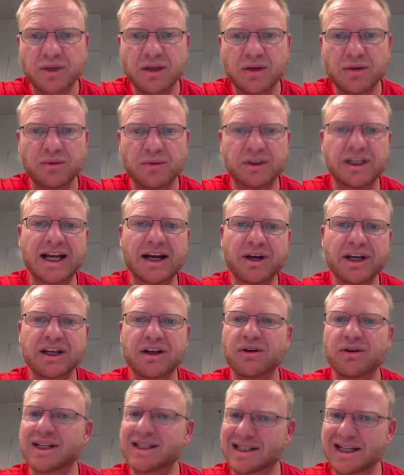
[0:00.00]
Well, now I can
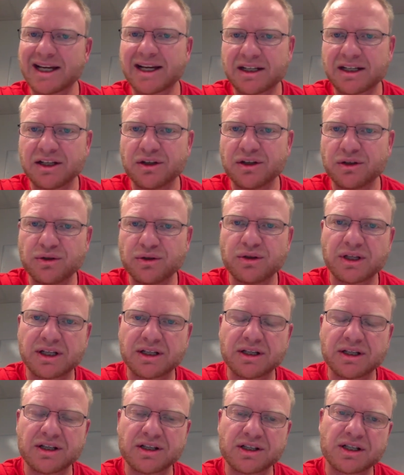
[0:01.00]
know exactly who
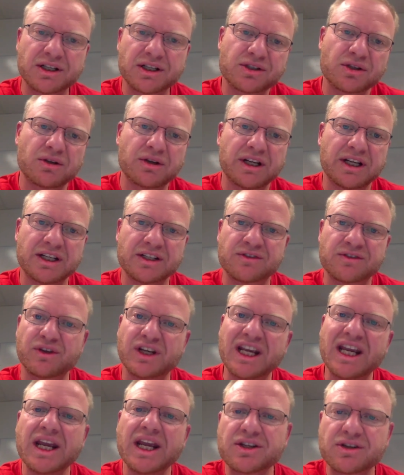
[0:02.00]
the custodian is for
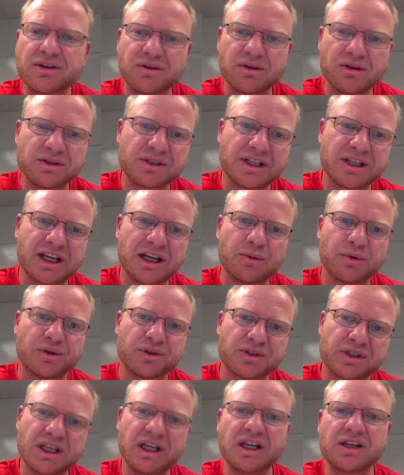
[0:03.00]
each of those
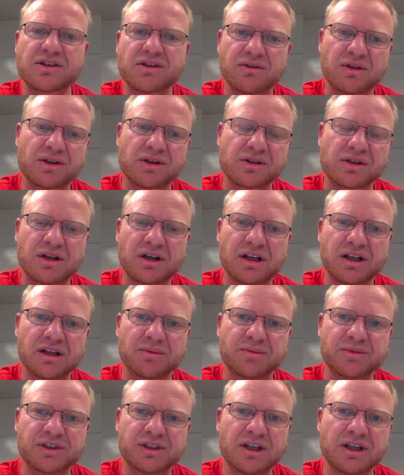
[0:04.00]
tables, each of those
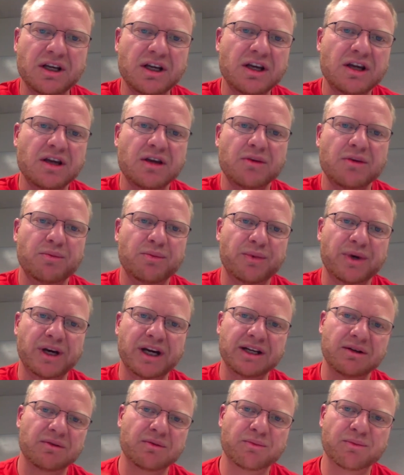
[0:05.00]
columns,
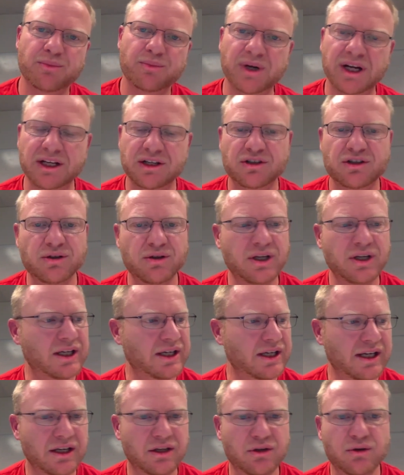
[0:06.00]
by doing
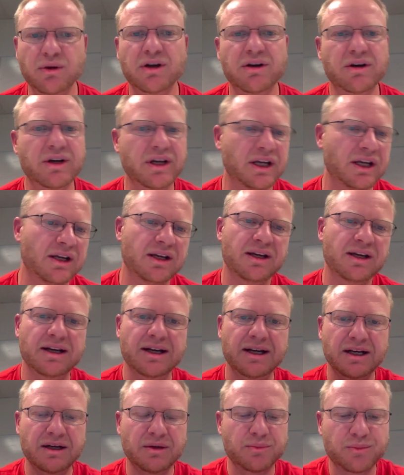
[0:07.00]
a query
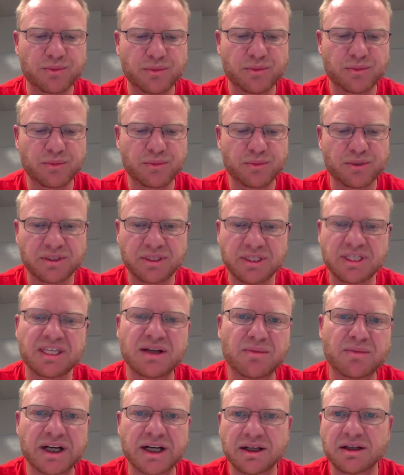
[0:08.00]
within
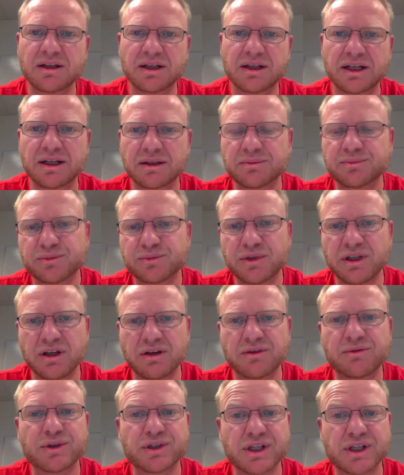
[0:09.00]
my
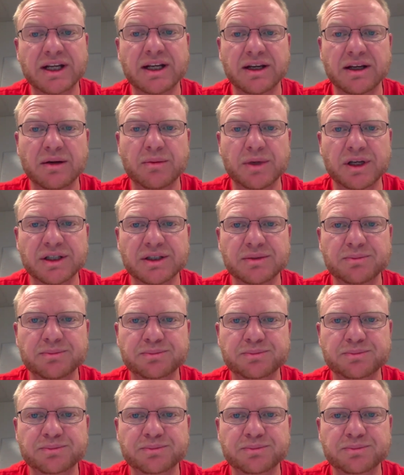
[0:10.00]
Neo4j database.